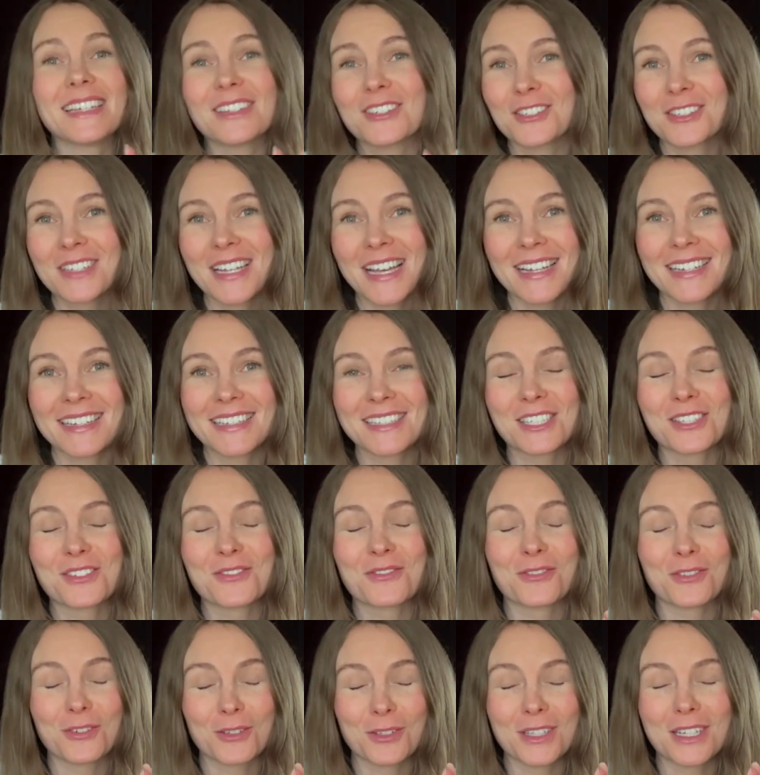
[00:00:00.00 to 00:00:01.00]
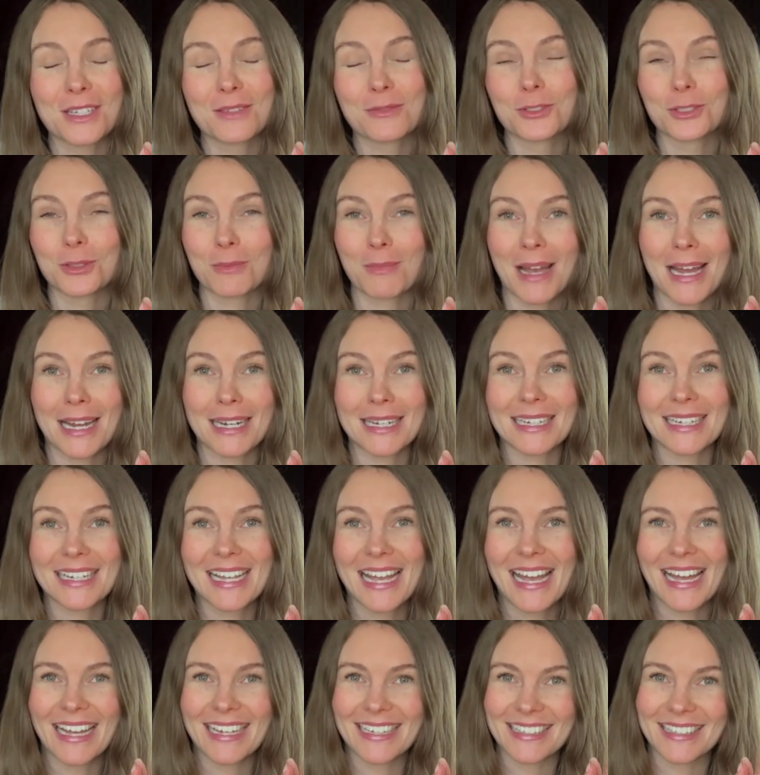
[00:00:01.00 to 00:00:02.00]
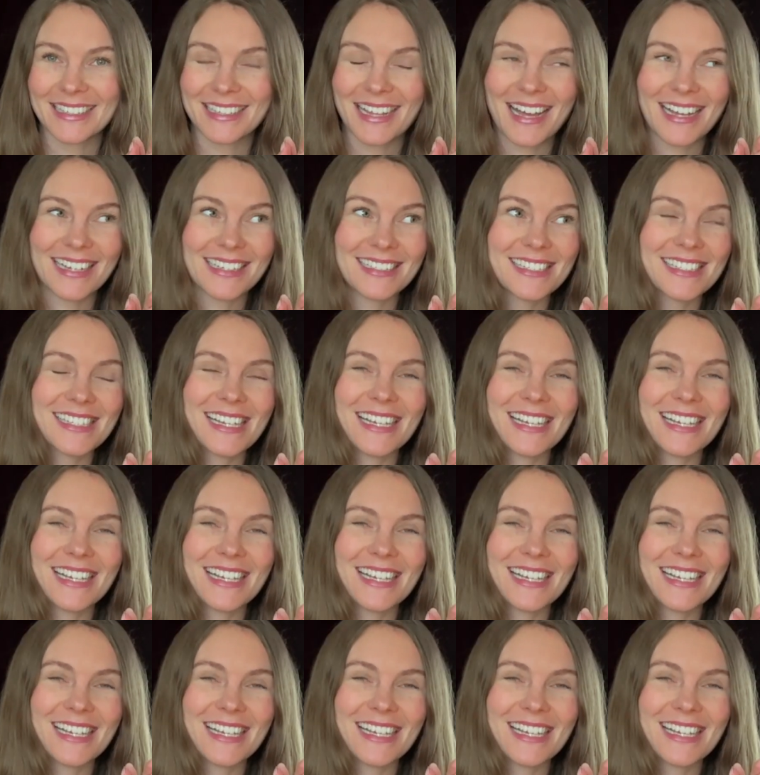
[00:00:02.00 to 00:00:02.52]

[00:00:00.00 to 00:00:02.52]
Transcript: internet is full of dramatic headlines,